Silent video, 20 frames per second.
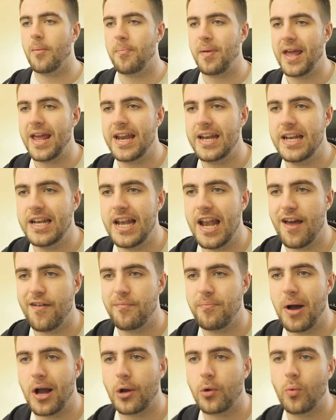up in
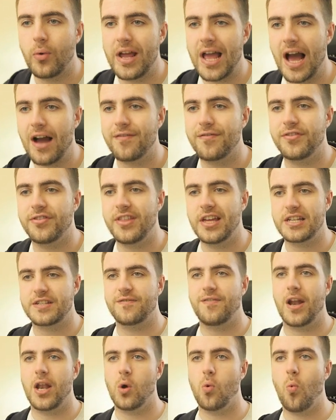left back, we have this
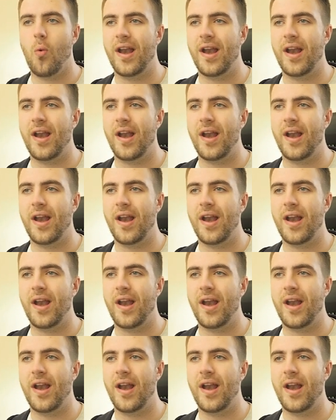fella,